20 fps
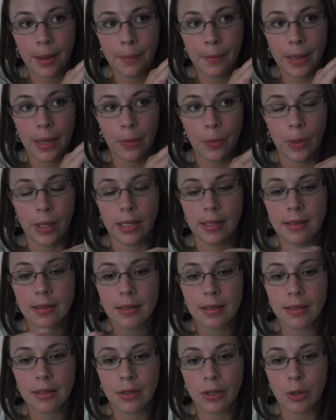by
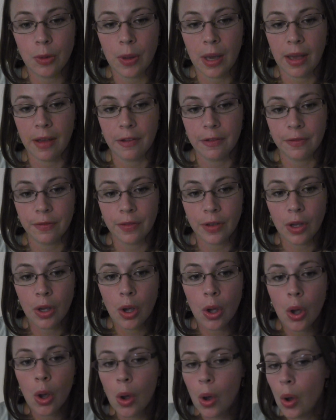wind, you have
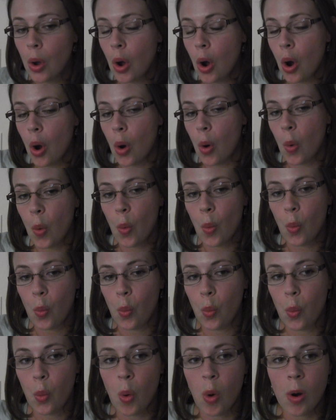
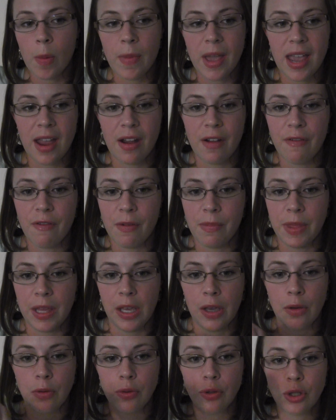warm air from
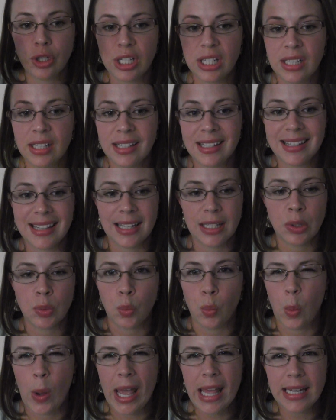the oceans that's
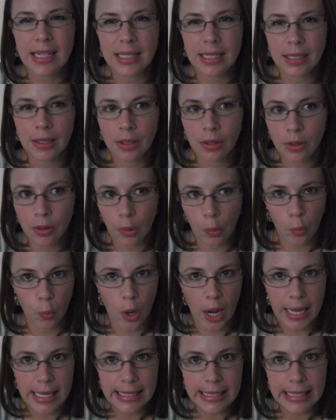wet,
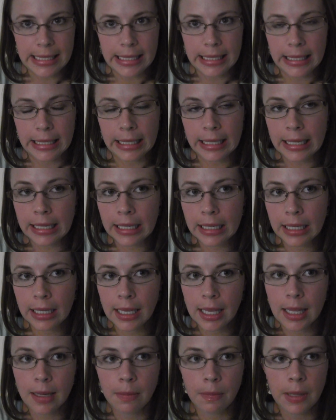rising
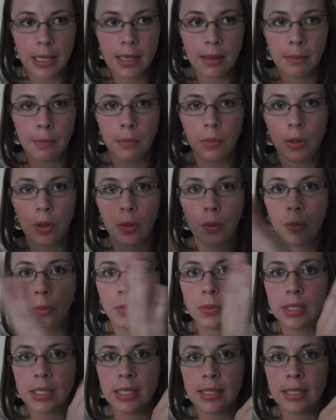and being blown to